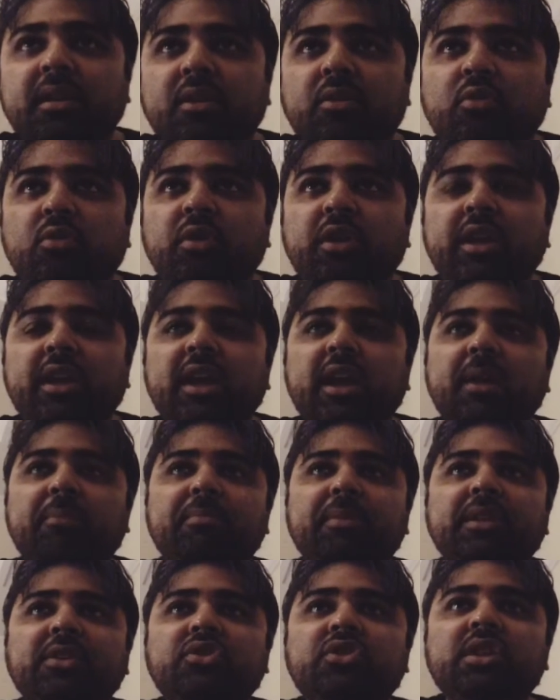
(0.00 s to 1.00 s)
growing
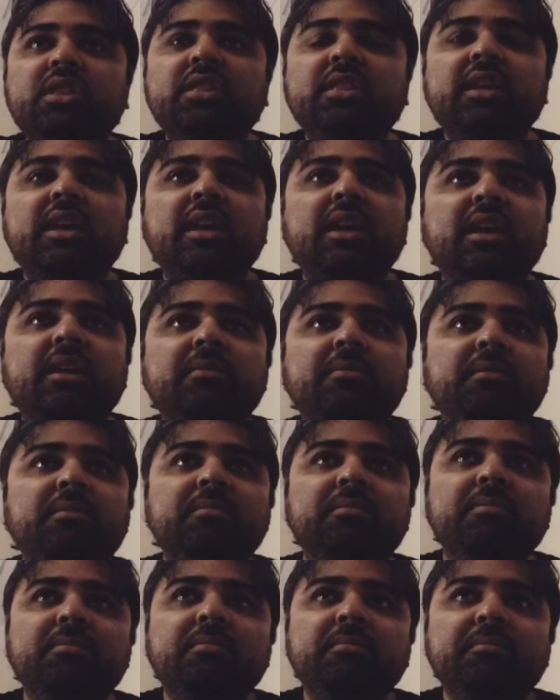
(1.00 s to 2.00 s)
up in Jeddah,
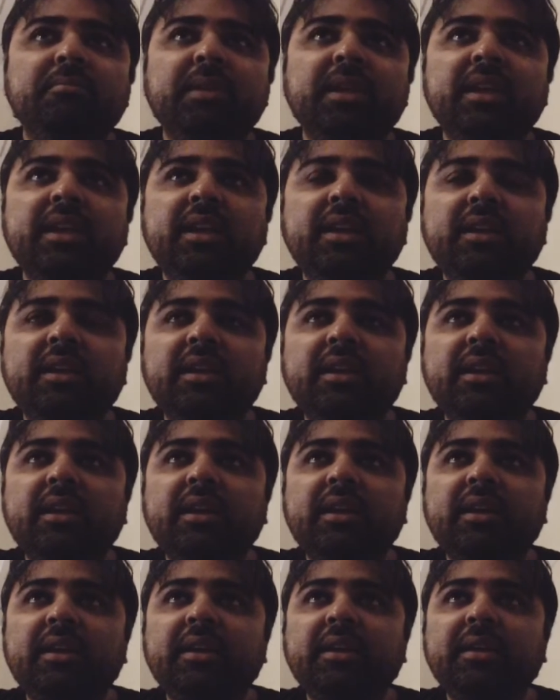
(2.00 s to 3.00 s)
being
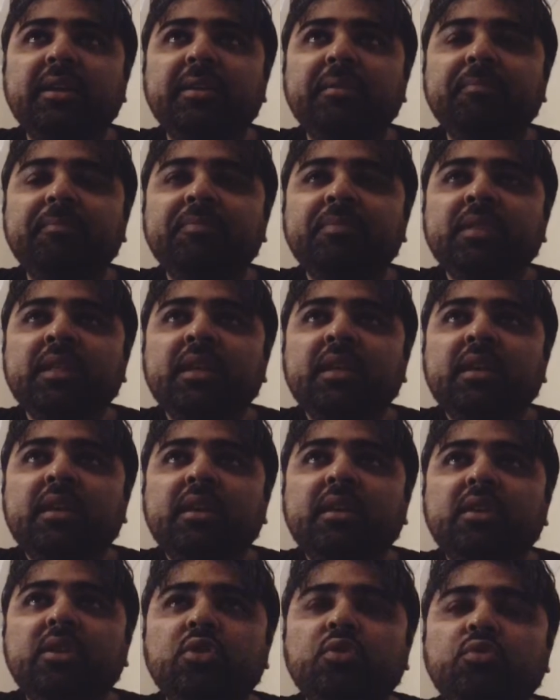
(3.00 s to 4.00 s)

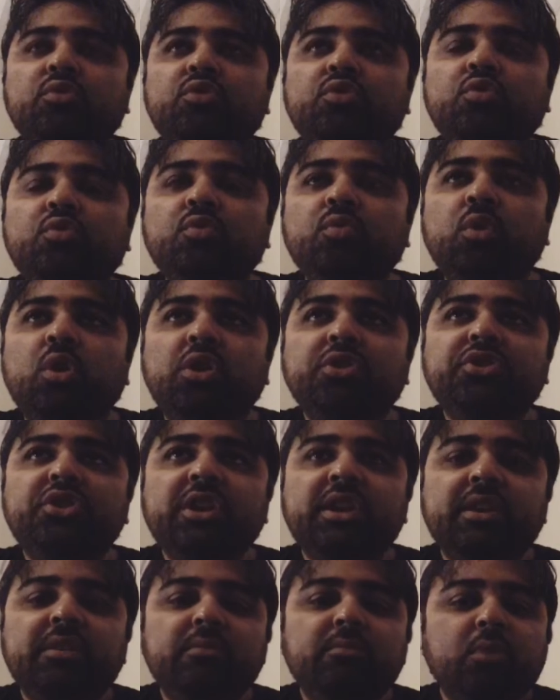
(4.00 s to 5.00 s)
used to
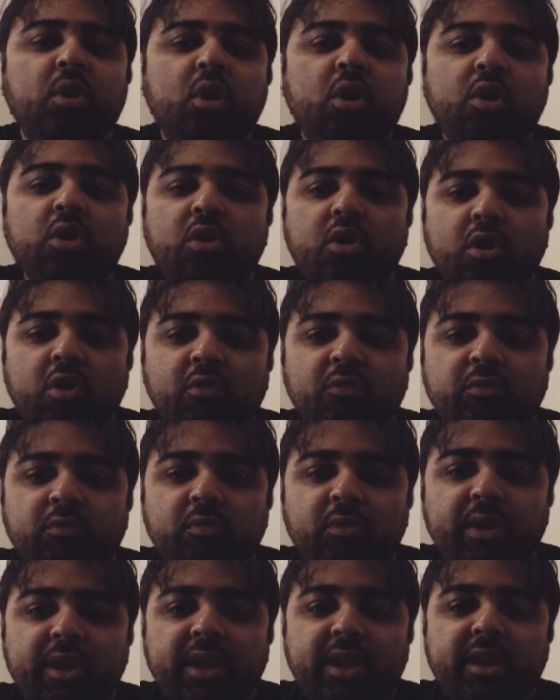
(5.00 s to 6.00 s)
watching Hong Kong
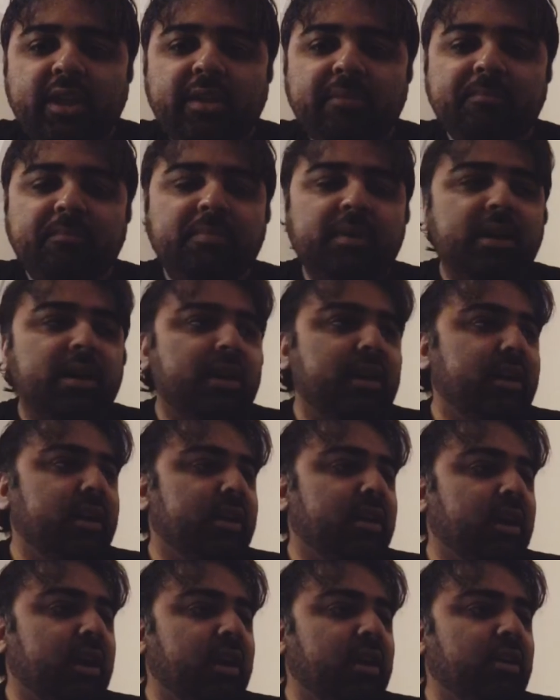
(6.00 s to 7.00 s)
Fui
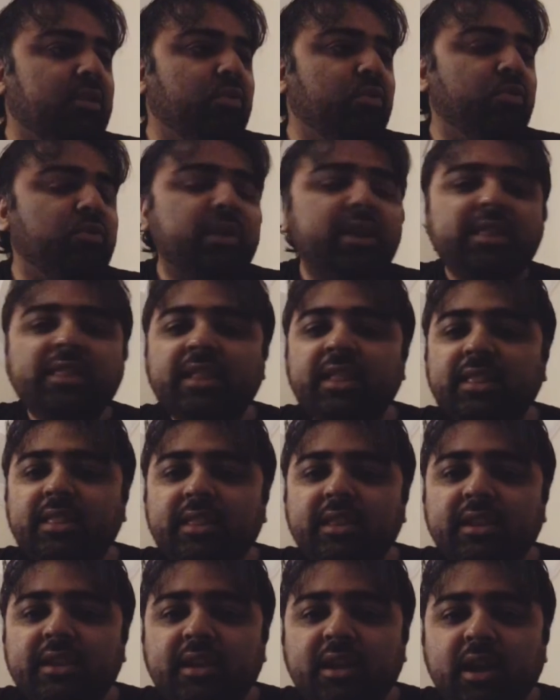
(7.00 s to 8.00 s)
cartoon and then
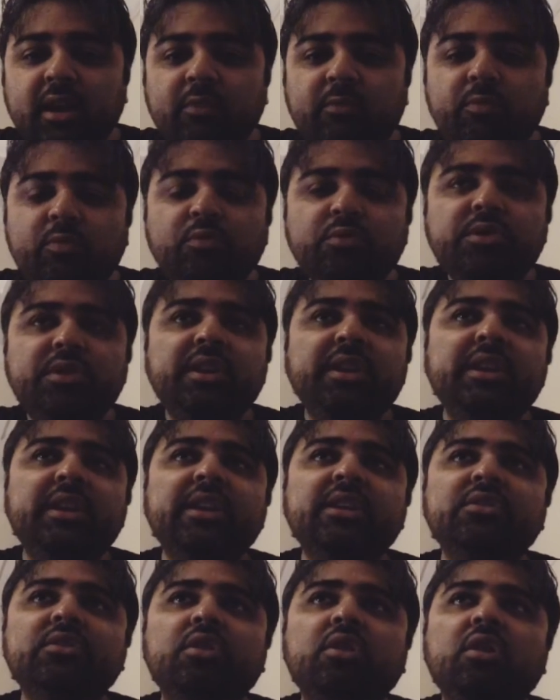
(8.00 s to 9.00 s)
the Kung Fu
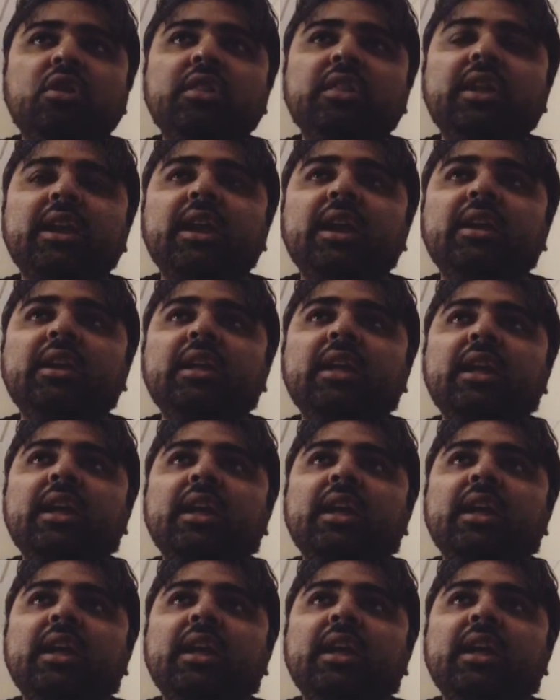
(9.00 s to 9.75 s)
series and all that,